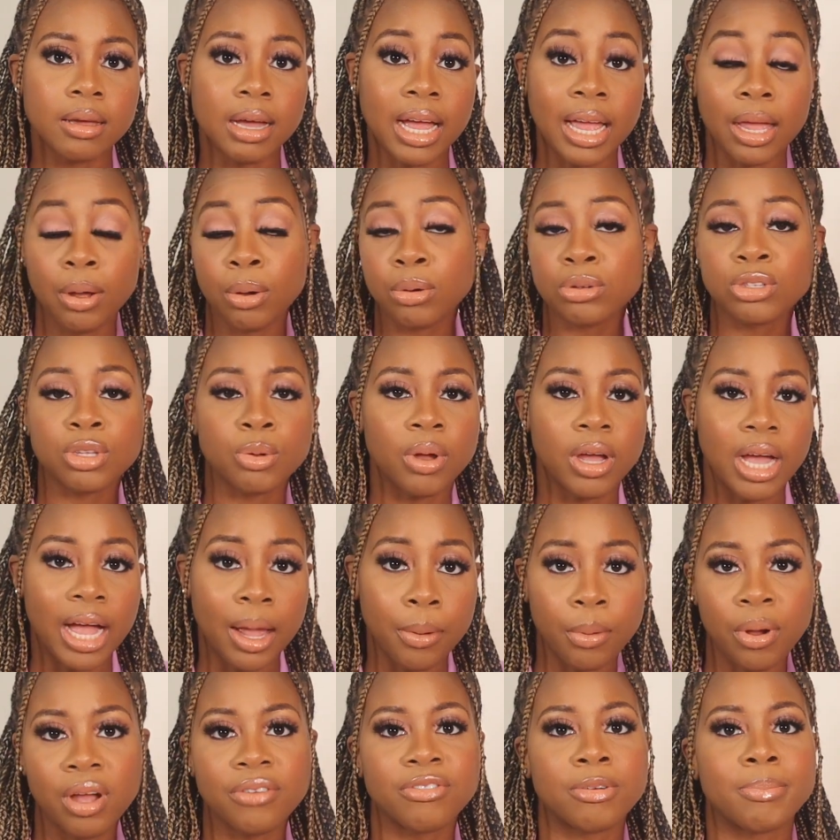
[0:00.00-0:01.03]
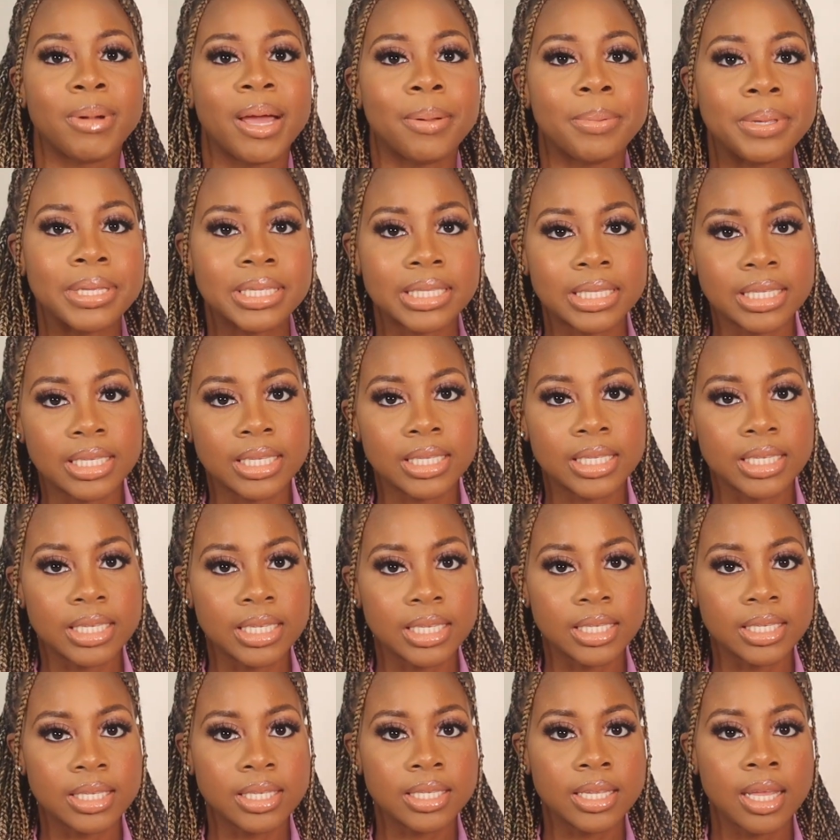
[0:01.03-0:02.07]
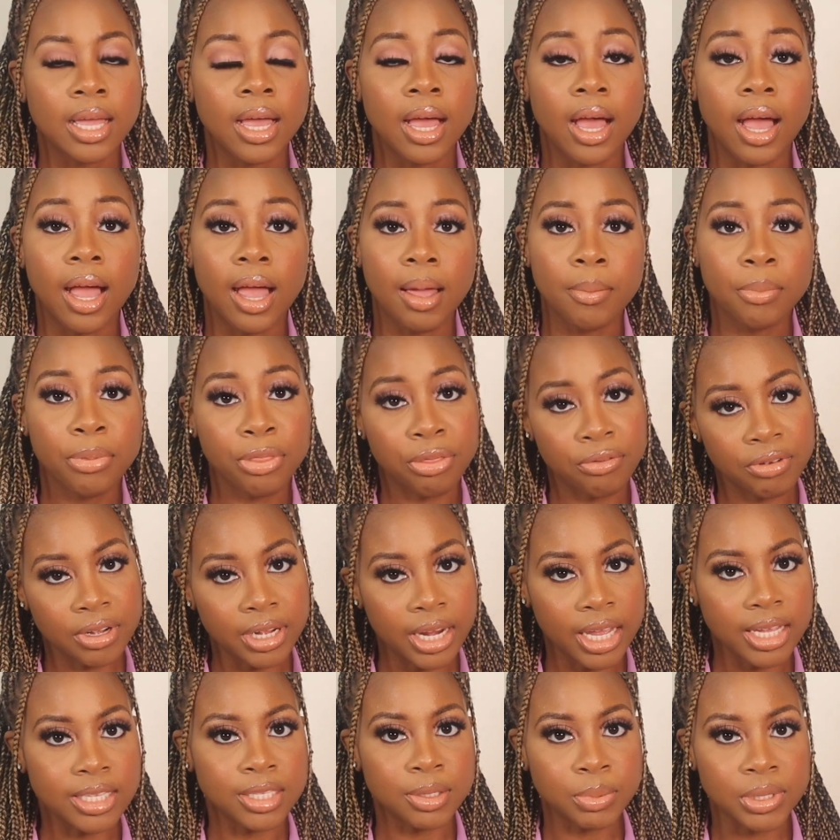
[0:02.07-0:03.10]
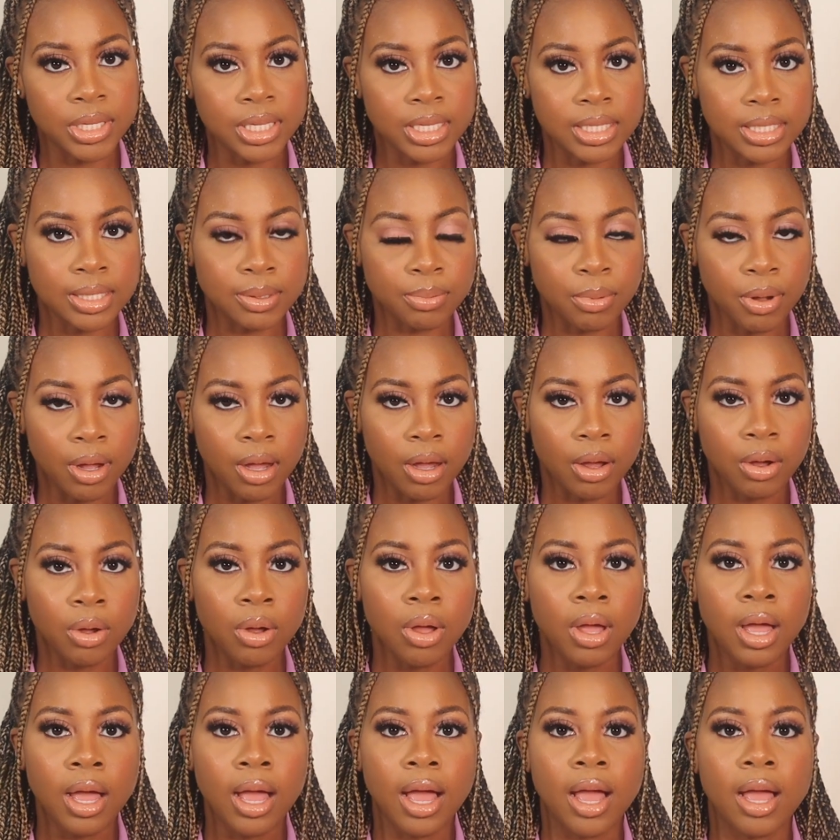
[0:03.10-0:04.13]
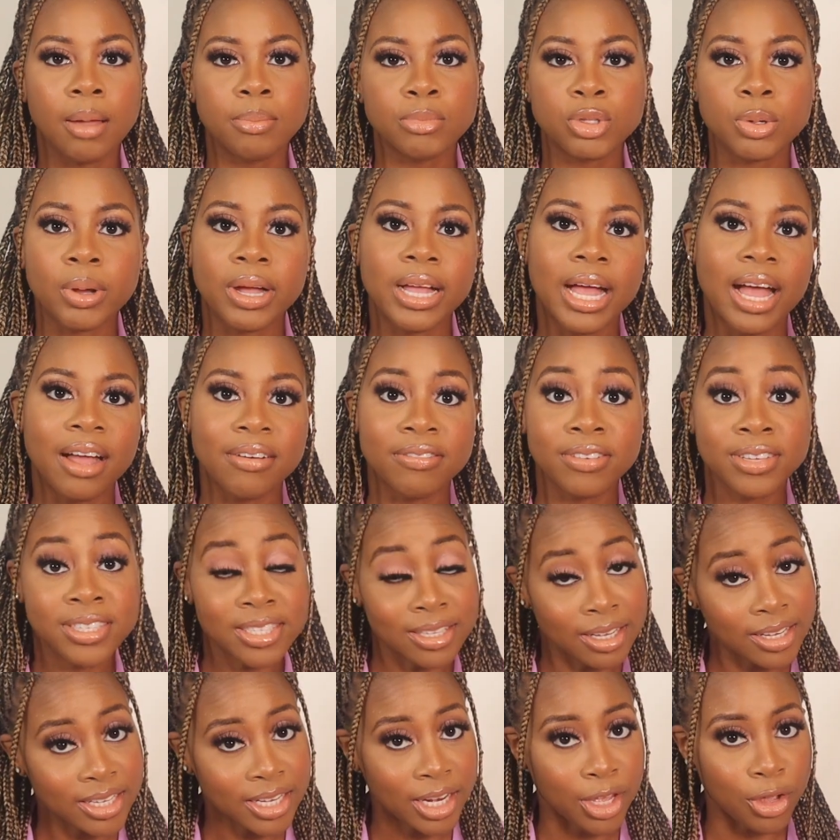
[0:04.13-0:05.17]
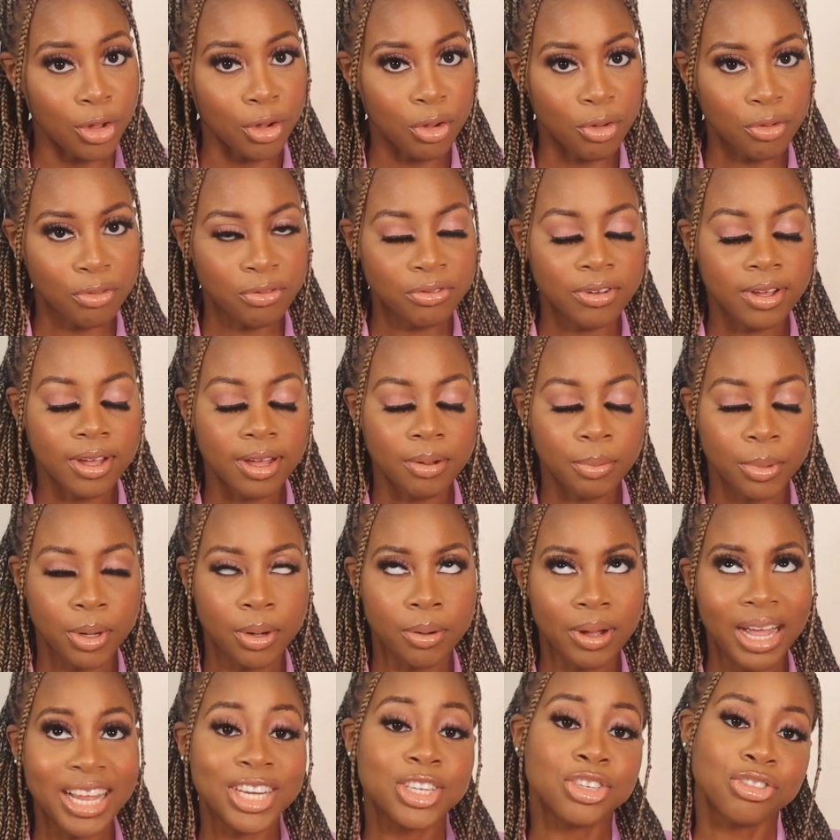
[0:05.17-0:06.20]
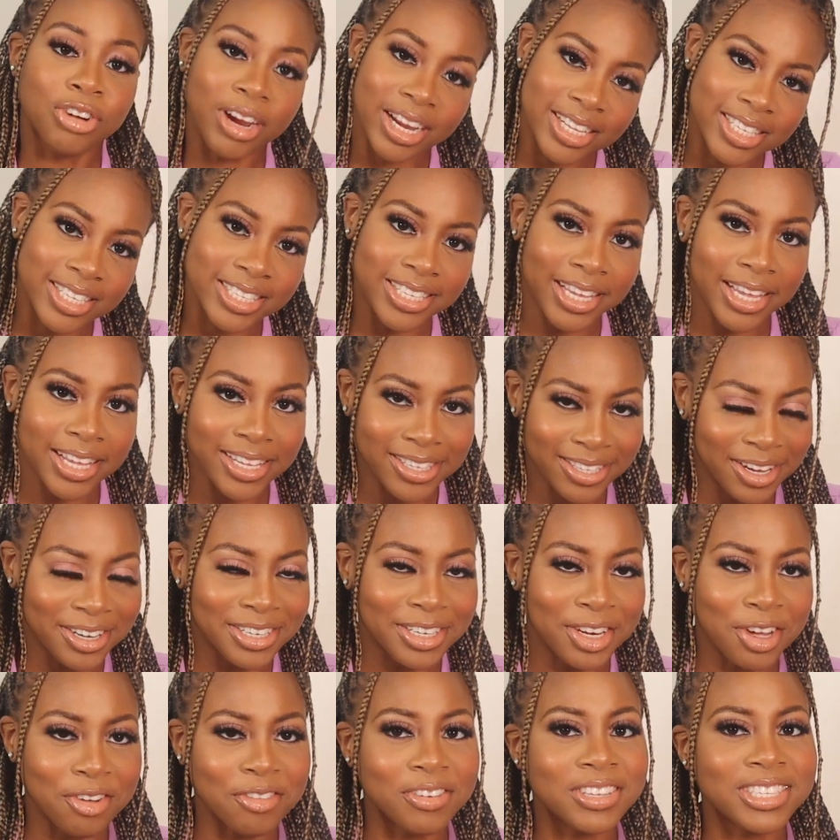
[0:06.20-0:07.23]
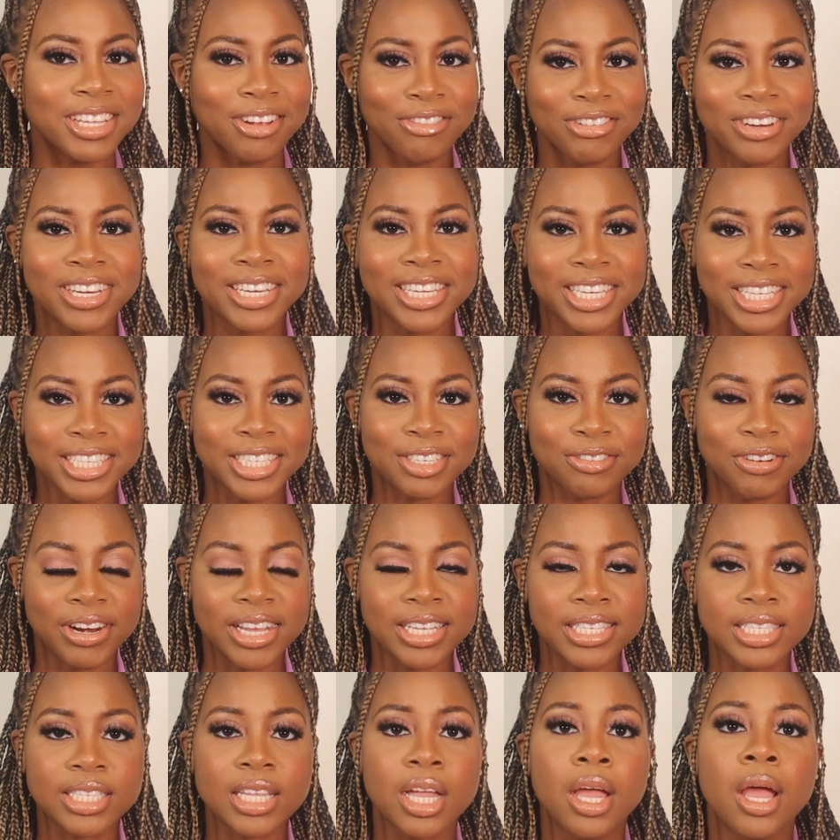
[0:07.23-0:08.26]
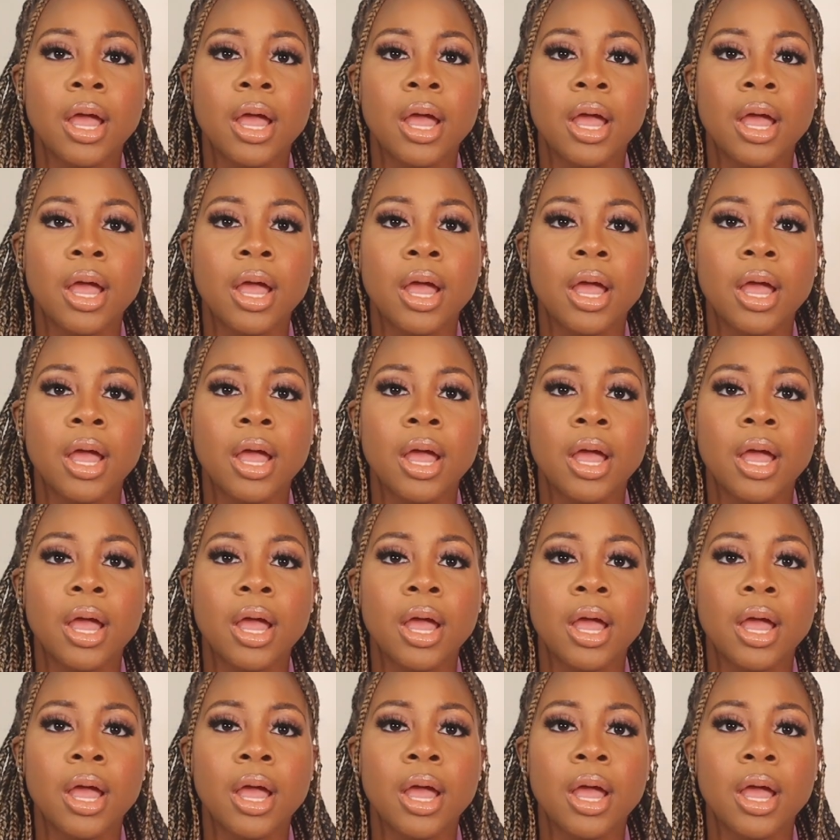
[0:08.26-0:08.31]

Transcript: I work for my businesses 3 days a week as well. So I have Sunday off. Well, I try to take Sunday off because I really need to rest.